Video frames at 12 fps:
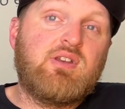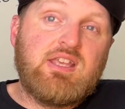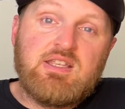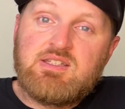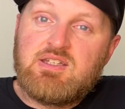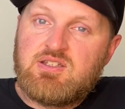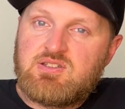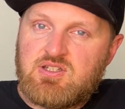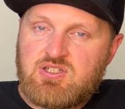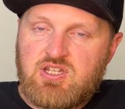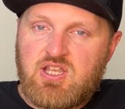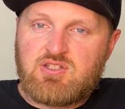easy to
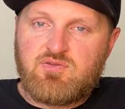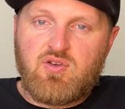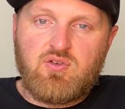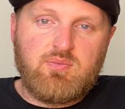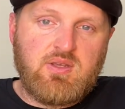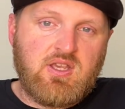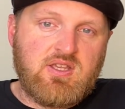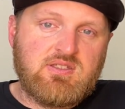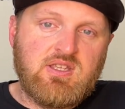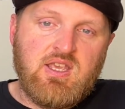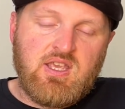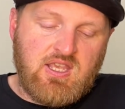suggest phone,
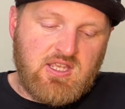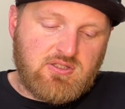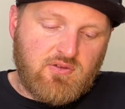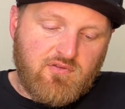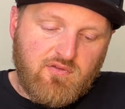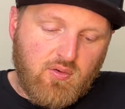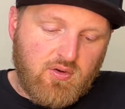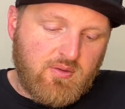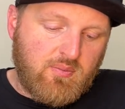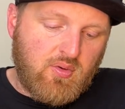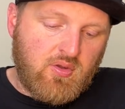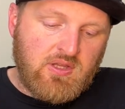because it's
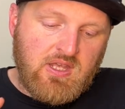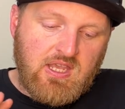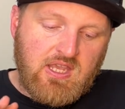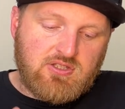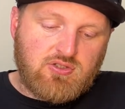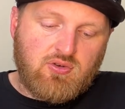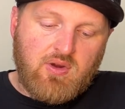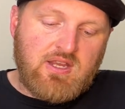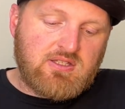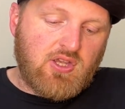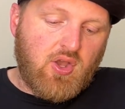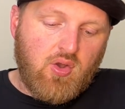affordable, it's
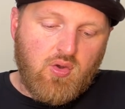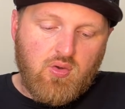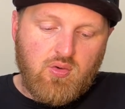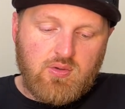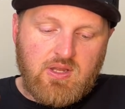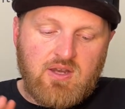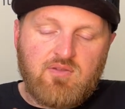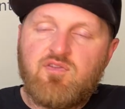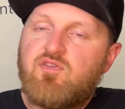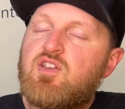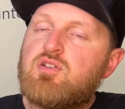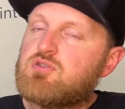great to hold, it
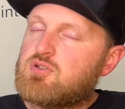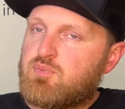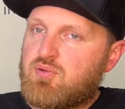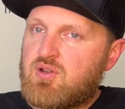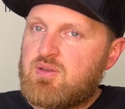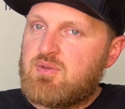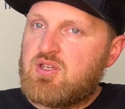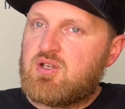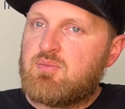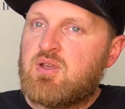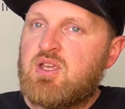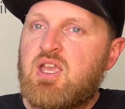feels
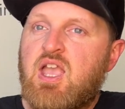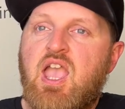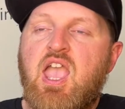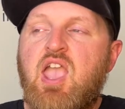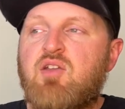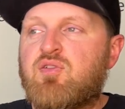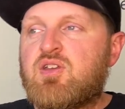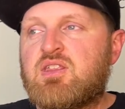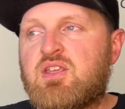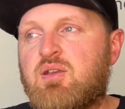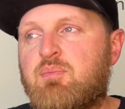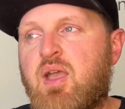premium.
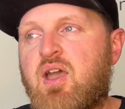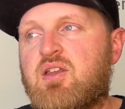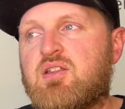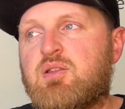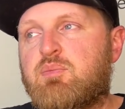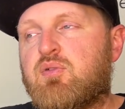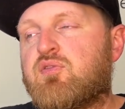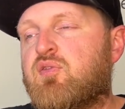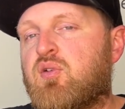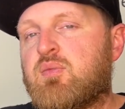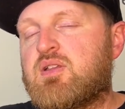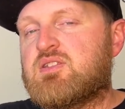Everything about it, the
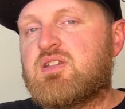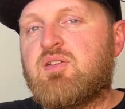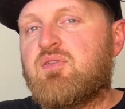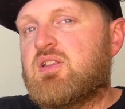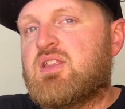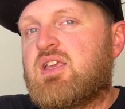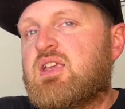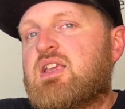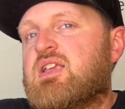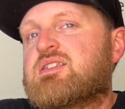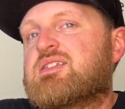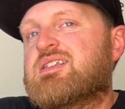performance and everything
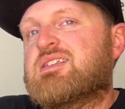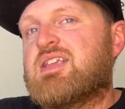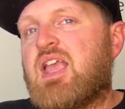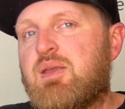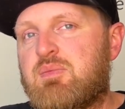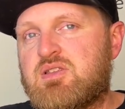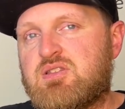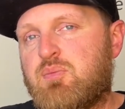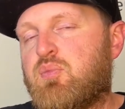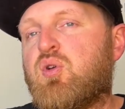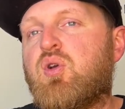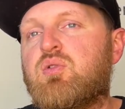is the same as the
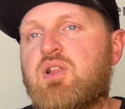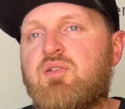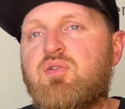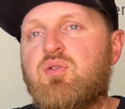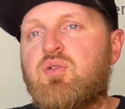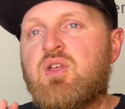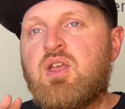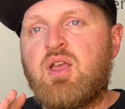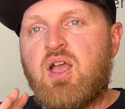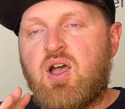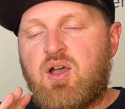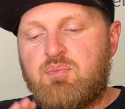pro level
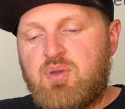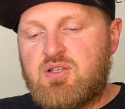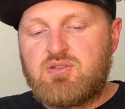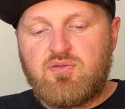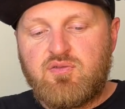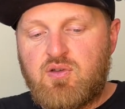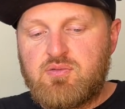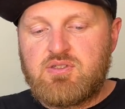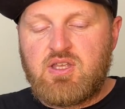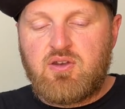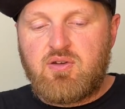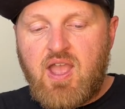Pixel phones
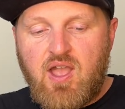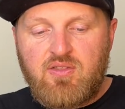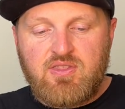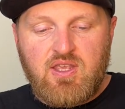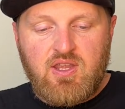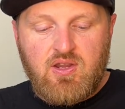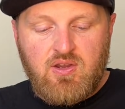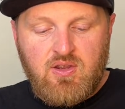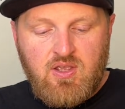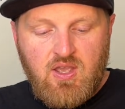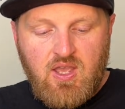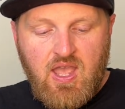that are out there.
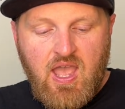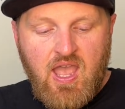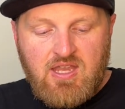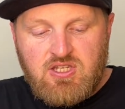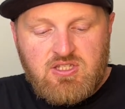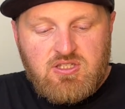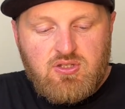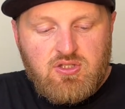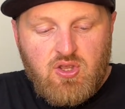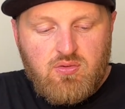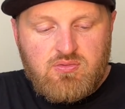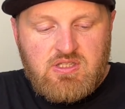I just
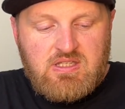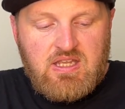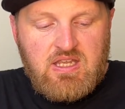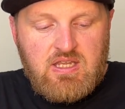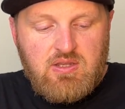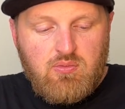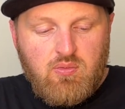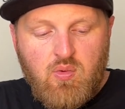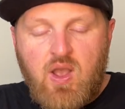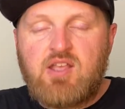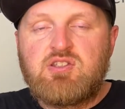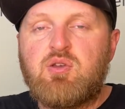don't see
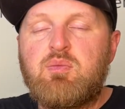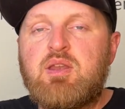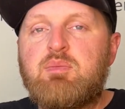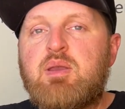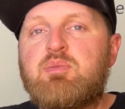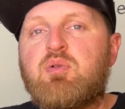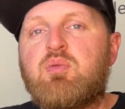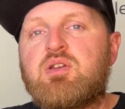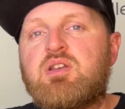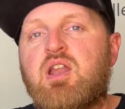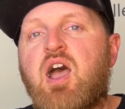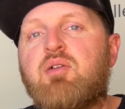why so many people would
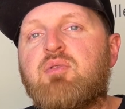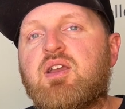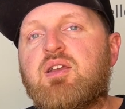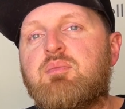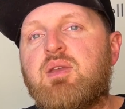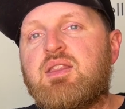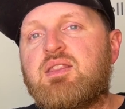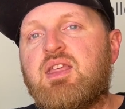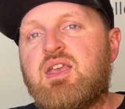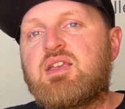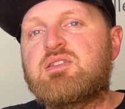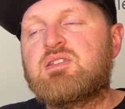not recommend
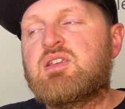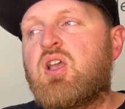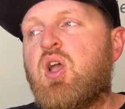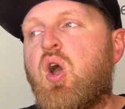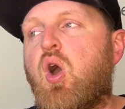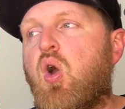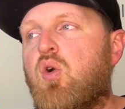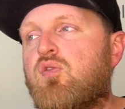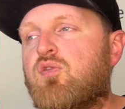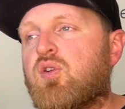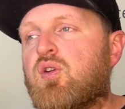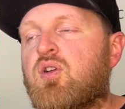this
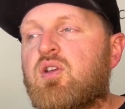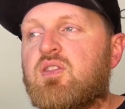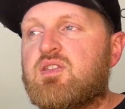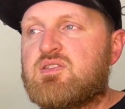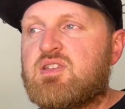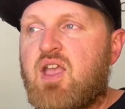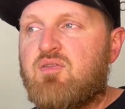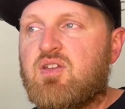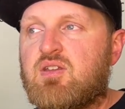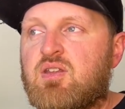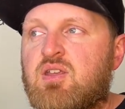over the 7.